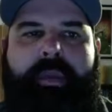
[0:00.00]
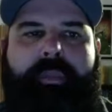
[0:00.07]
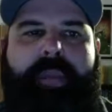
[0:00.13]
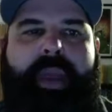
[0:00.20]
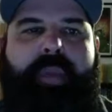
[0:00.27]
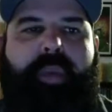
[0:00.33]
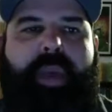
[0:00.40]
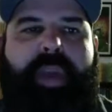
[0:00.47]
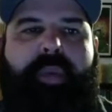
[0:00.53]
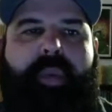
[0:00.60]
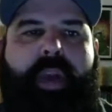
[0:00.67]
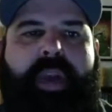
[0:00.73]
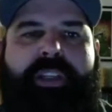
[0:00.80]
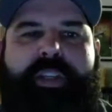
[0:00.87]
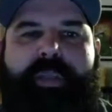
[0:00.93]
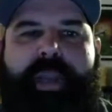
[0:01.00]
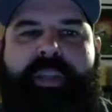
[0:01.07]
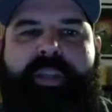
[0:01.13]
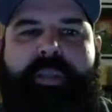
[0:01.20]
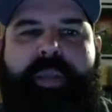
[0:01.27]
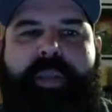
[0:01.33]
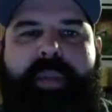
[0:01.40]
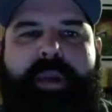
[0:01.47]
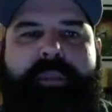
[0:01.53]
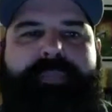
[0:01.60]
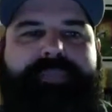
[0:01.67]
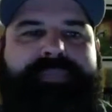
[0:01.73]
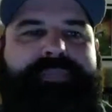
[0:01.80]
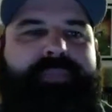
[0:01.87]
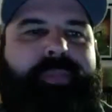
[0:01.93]
By the way, watch Space Amoeba.
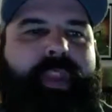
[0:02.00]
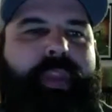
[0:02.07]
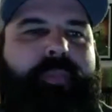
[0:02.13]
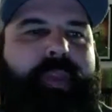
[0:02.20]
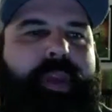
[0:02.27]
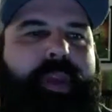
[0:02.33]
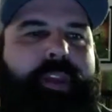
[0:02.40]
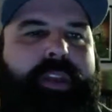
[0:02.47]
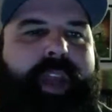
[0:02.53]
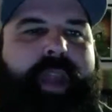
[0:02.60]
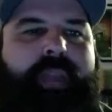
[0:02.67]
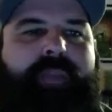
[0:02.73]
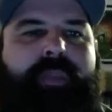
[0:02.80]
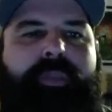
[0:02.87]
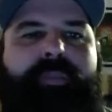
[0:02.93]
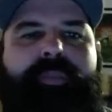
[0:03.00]
You get a chance.